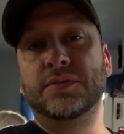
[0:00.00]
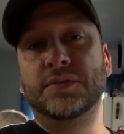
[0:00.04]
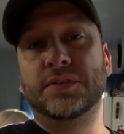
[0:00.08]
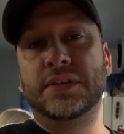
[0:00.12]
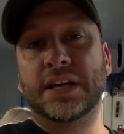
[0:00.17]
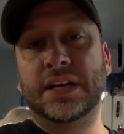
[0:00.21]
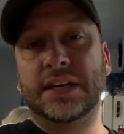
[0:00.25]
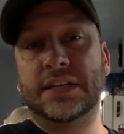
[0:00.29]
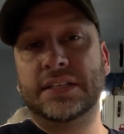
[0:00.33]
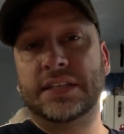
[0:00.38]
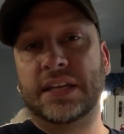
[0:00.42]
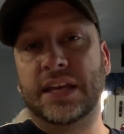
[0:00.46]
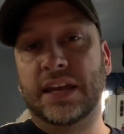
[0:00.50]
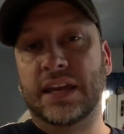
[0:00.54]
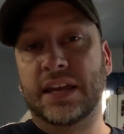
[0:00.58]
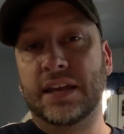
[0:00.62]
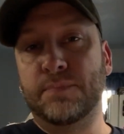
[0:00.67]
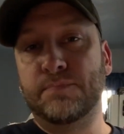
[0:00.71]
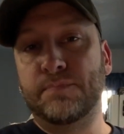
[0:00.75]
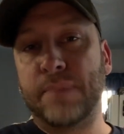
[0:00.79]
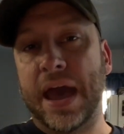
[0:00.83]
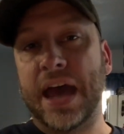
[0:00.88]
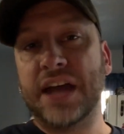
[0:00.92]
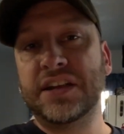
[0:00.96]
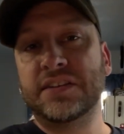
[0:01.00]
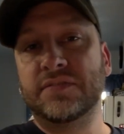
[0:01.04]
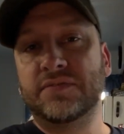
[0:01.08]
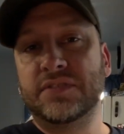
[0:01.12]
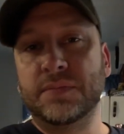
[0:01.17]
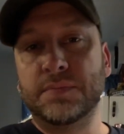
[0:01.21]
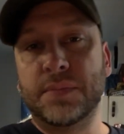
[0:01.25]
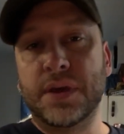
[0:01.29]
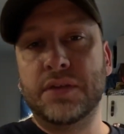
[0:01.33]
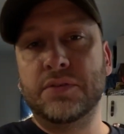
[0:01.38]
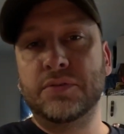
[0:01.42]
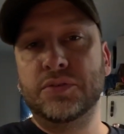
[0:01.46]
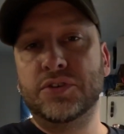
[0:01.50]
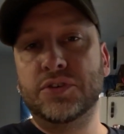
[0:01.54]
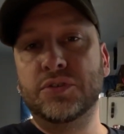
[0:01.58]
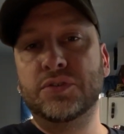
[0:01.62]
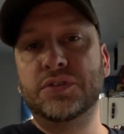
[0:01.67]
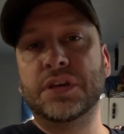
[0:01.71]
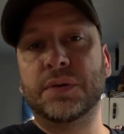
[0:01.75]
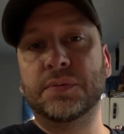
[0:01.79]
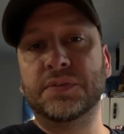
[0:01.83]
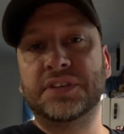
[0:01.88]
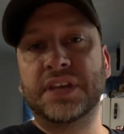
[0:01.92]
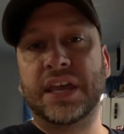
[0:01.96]
to test a batch of tomato
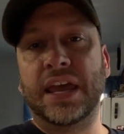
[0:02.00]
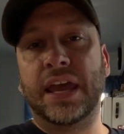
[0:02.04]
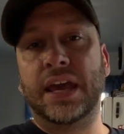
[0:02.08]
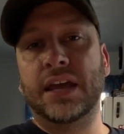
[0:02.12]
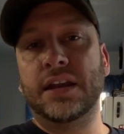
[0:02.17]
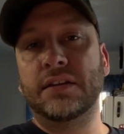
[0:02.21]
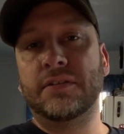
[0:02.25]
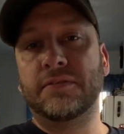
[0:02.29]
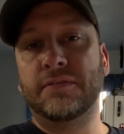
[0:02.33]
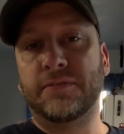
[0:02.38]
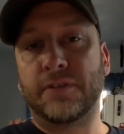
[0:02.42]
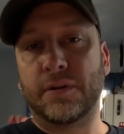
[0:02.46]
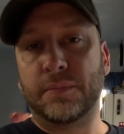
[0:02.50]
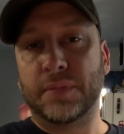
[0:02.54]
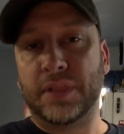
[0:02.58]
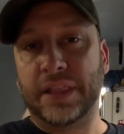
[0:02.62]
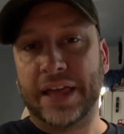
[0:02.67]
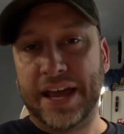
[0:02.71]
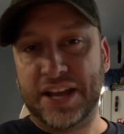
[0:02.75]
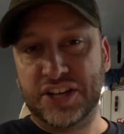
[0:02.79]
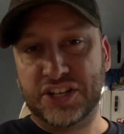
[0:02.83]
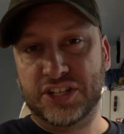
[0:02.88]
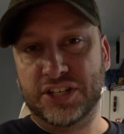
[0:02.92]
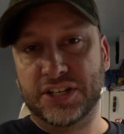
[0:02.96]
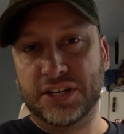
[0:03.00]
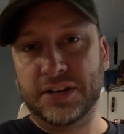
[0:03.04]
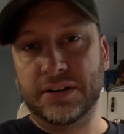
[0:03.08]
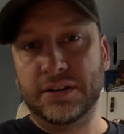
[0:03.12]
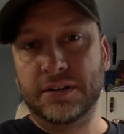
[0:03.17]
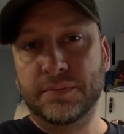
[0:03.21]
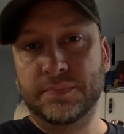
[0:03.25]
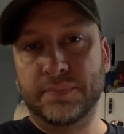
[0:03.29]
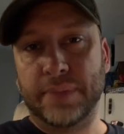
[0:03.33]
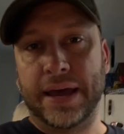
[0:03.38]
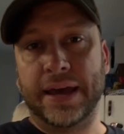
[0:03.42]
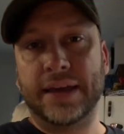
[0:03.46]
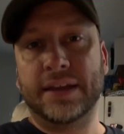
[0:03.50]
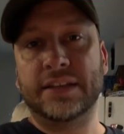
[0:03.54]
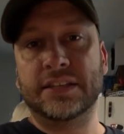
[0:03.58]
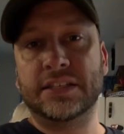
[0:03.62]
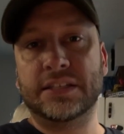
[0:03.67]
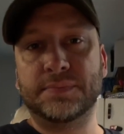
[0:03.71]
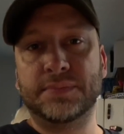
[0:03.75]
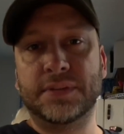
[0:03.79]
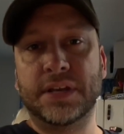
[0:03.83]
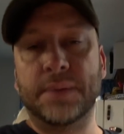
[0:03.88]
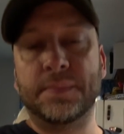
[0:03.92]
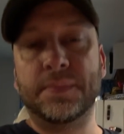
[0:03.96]
juice that was canned from last year, back in
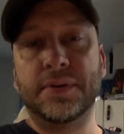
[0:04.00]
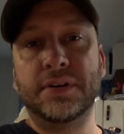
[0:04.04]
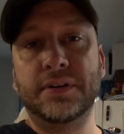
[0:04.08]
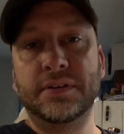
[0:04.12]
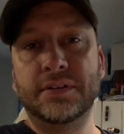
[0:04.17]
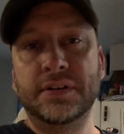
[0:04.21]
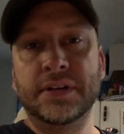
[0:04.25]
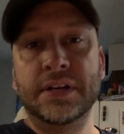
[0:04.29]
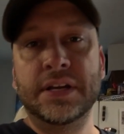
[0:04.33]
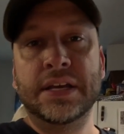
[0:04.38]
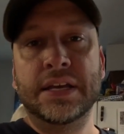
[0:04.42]
September,